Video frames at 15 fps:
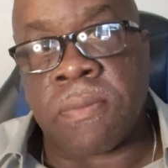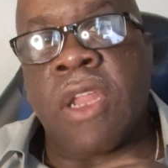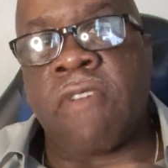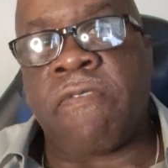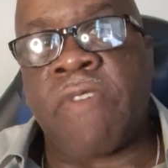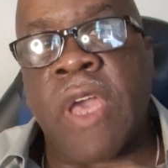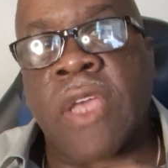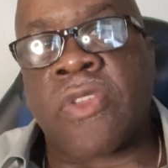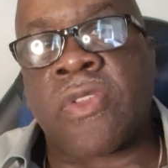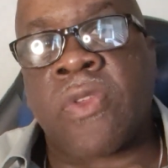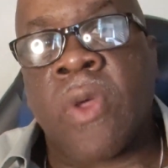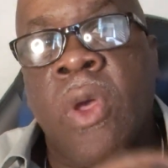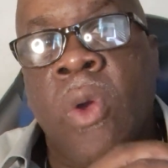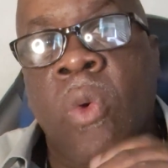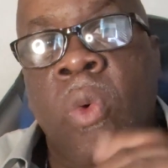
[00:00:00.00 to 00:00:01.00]
It
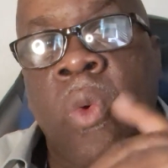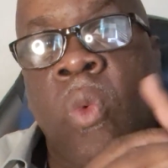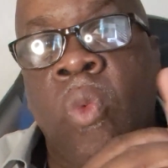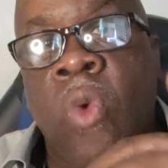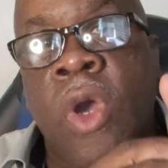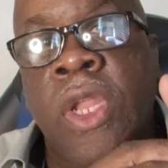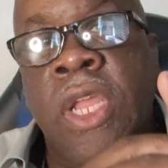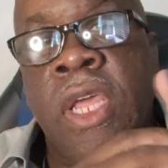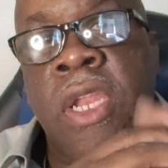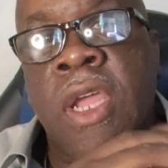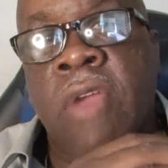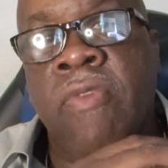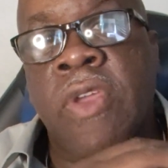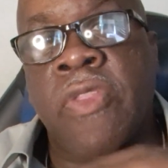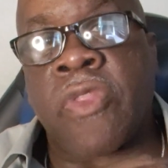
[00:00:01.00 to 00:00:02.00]
affects 1 in
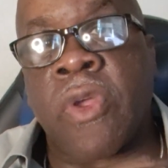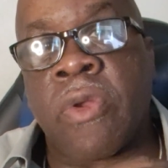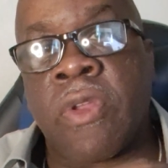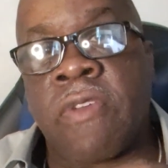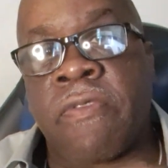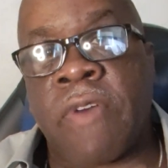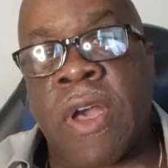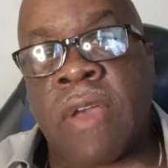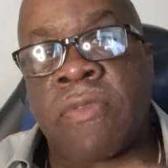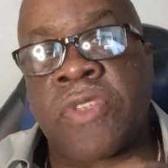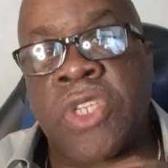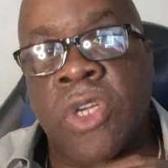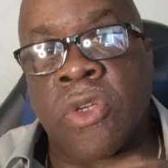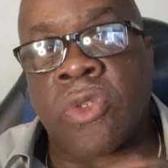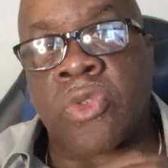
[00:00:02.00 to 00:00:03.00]
every 35
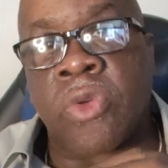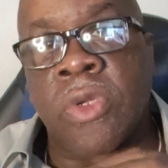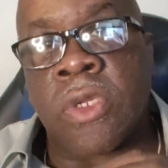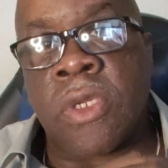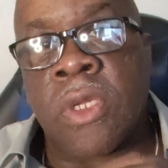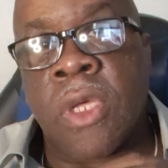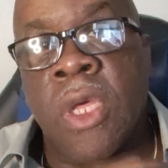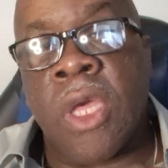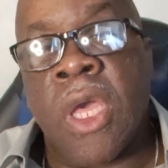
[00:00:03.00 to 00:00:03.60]
children